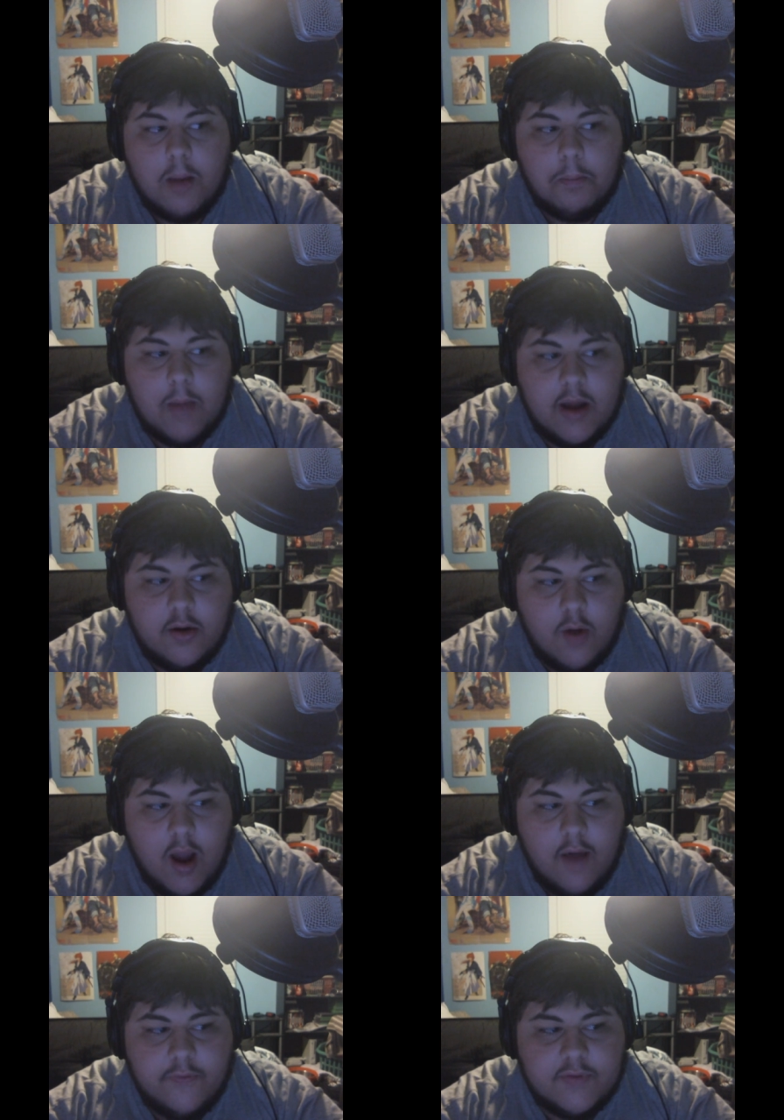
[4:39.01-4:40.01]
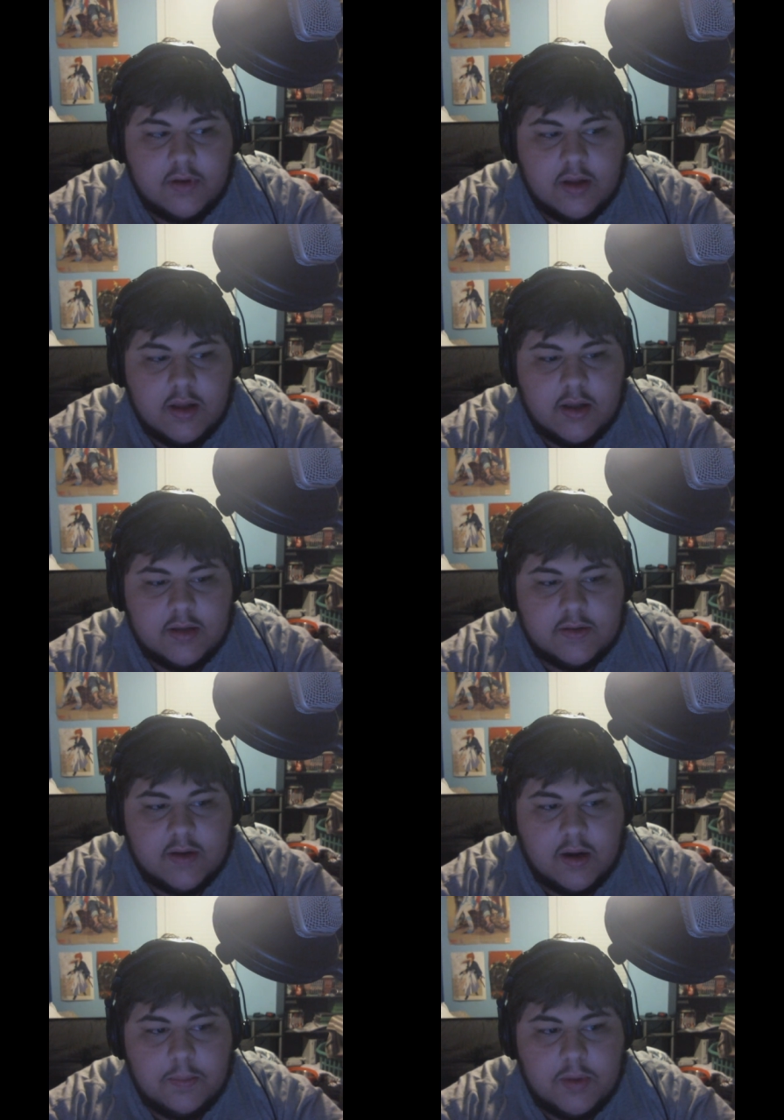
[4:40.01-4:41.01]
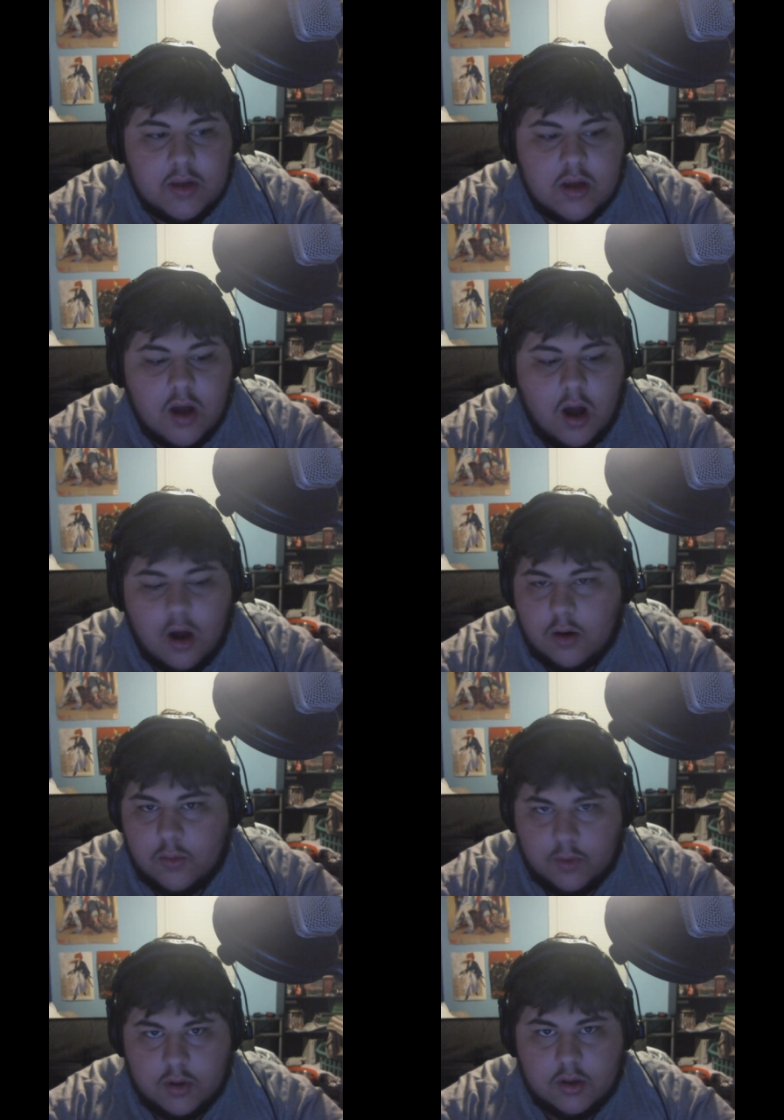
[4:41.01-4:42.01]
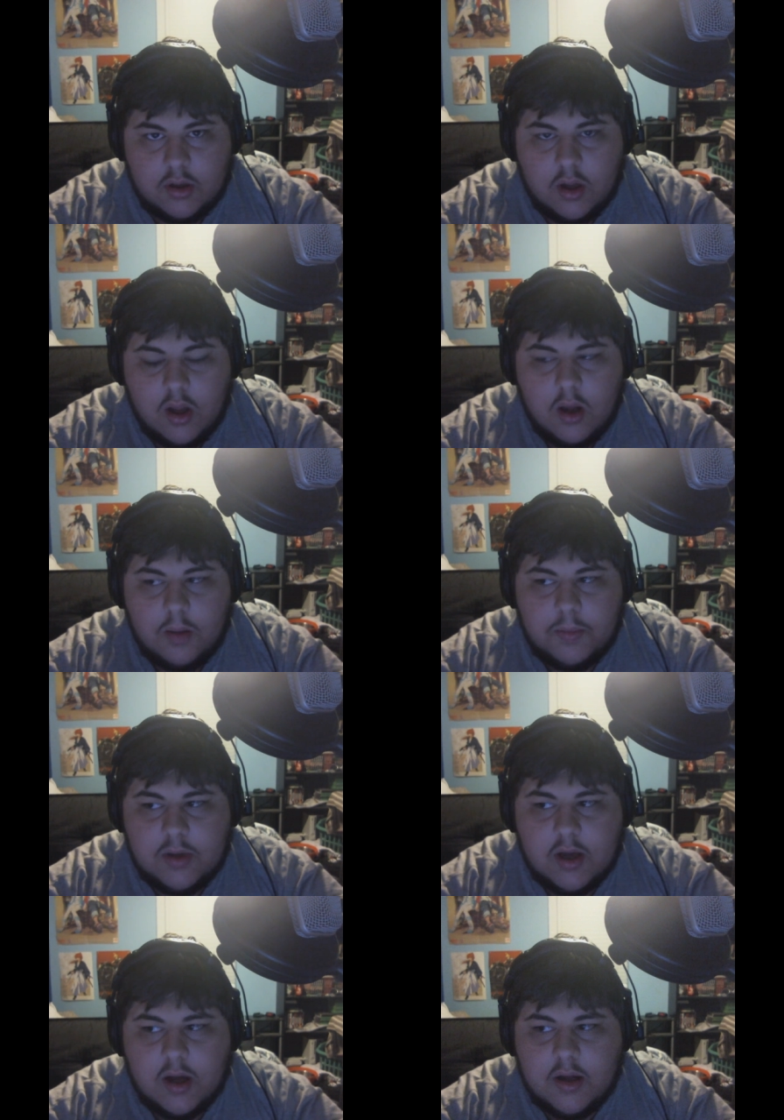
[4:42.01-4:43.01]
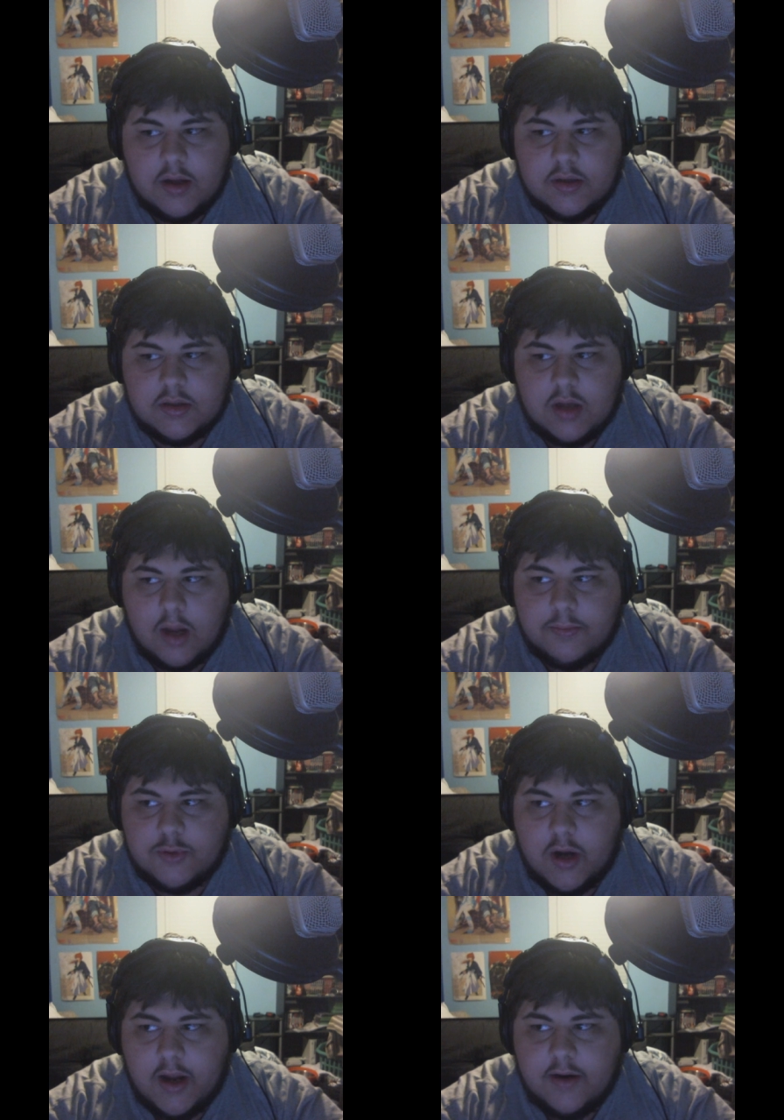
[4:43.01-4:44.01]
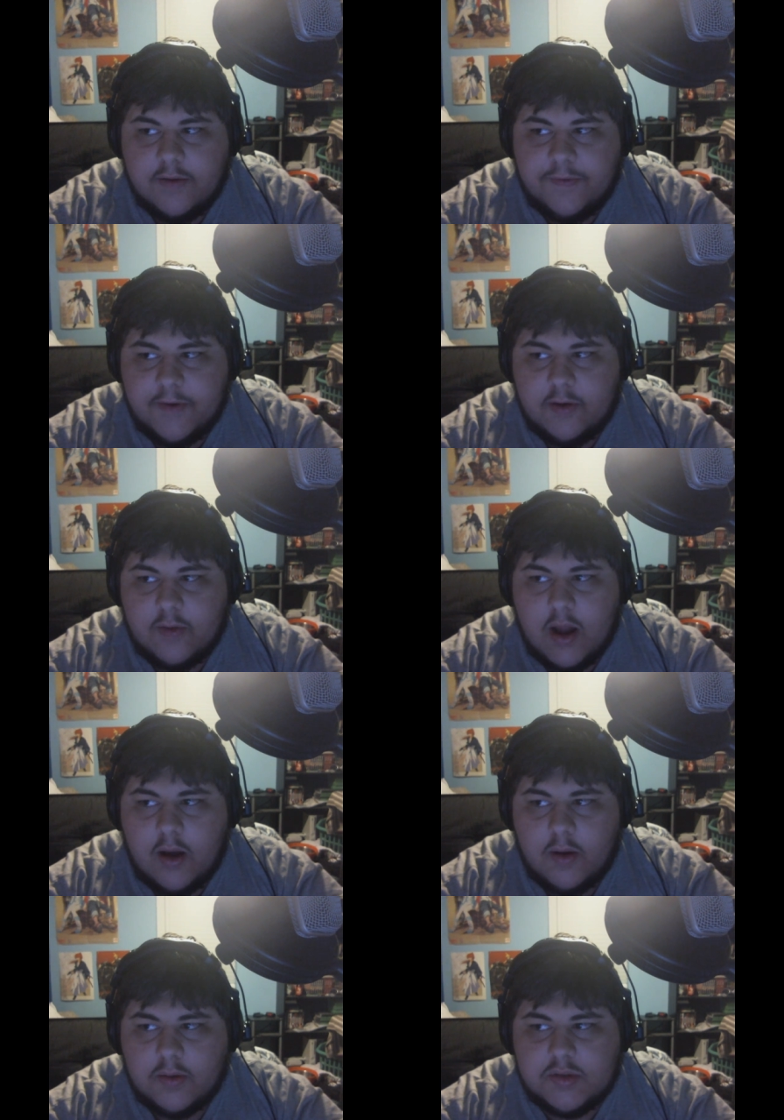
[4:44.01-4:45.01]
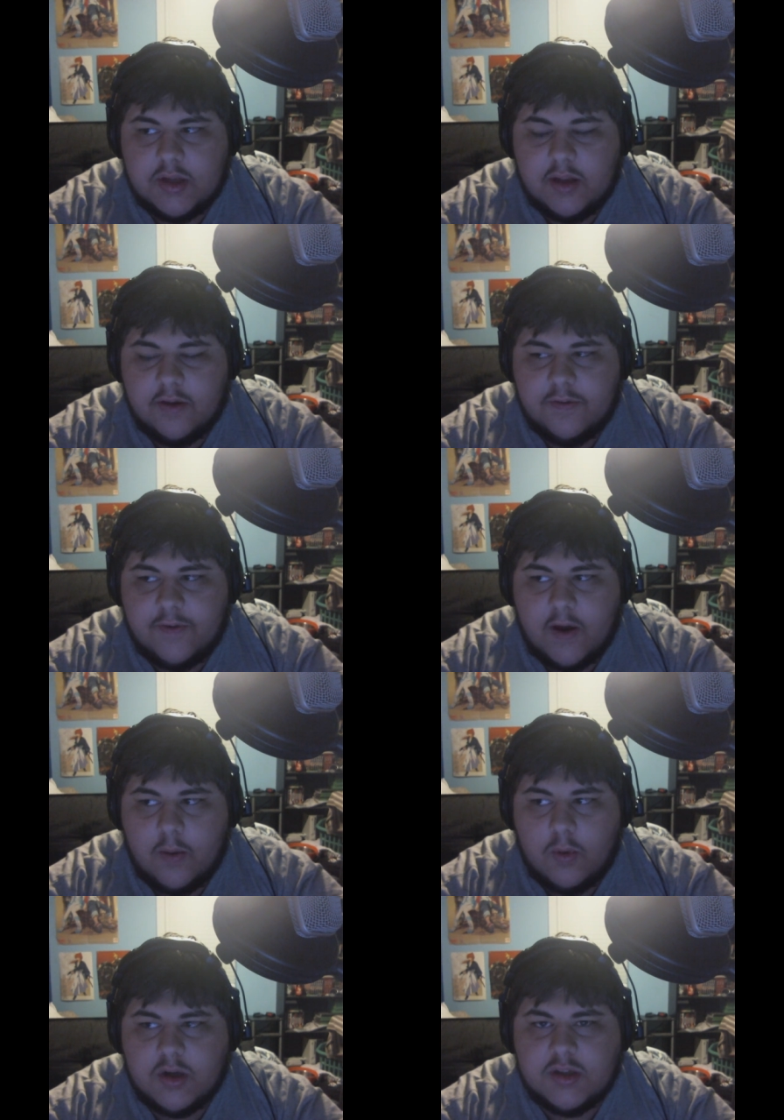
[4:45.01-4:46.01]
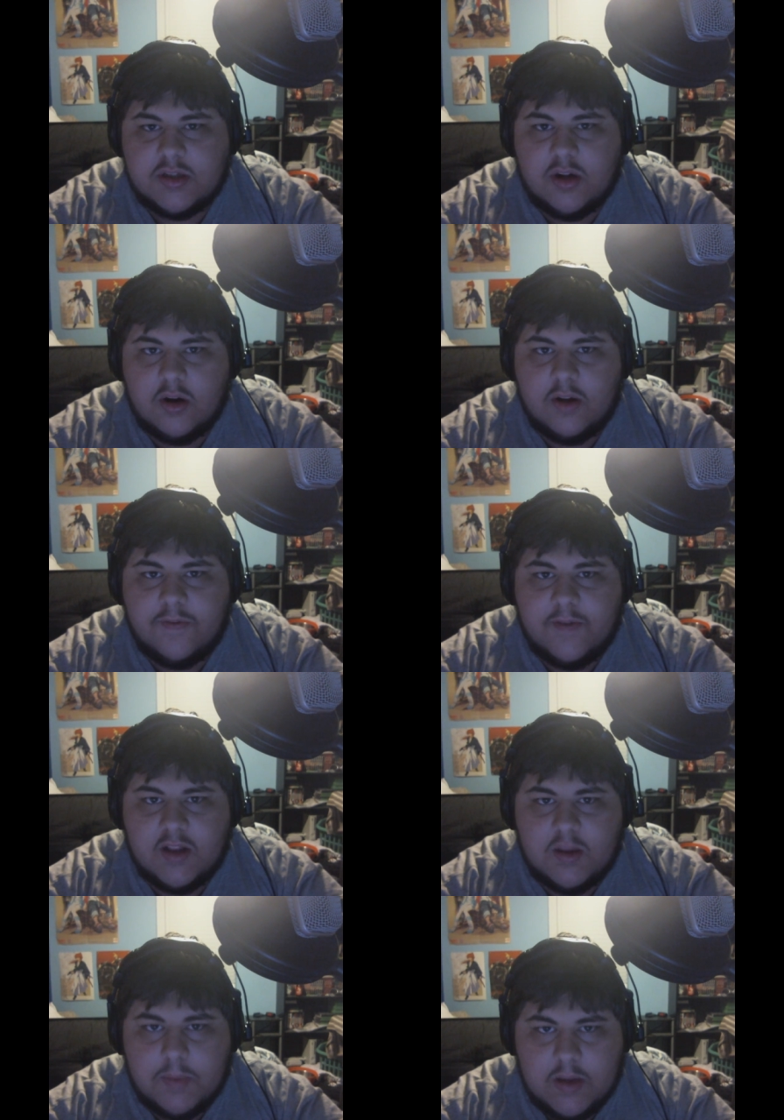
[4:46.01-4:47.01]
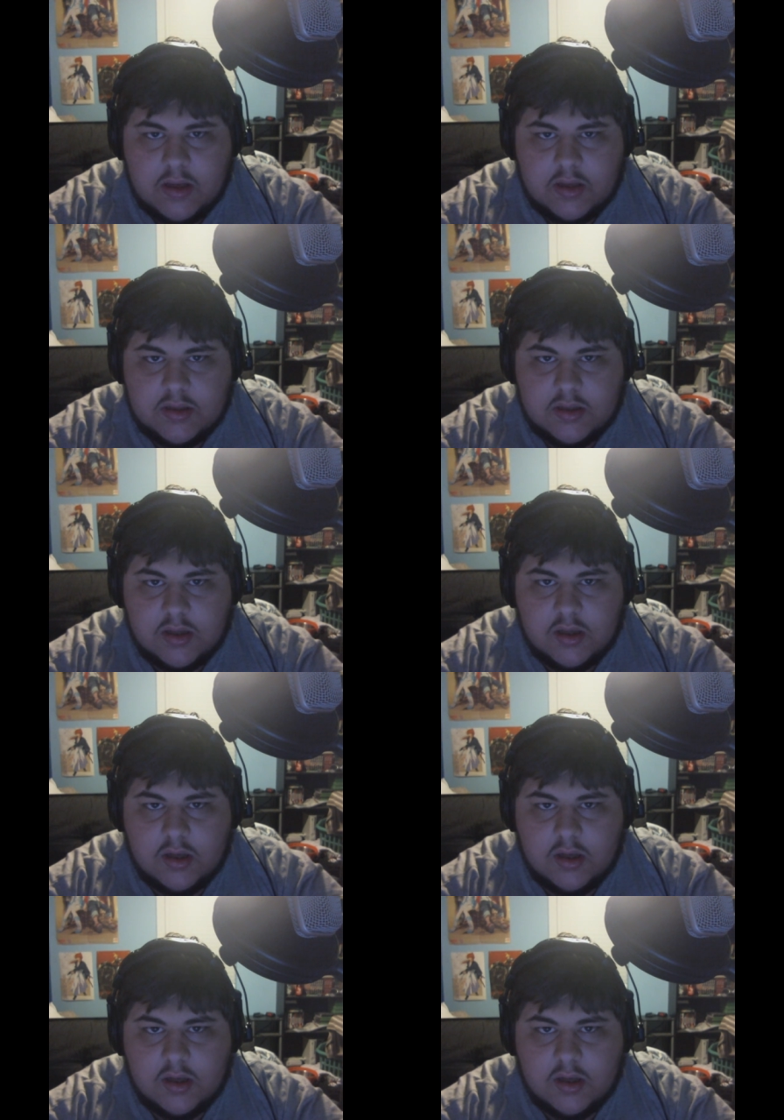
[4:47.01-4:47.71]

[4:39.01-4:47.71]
Minecraft is going to be awkward because I'm trying to figure out if I want to start a Feed the Beast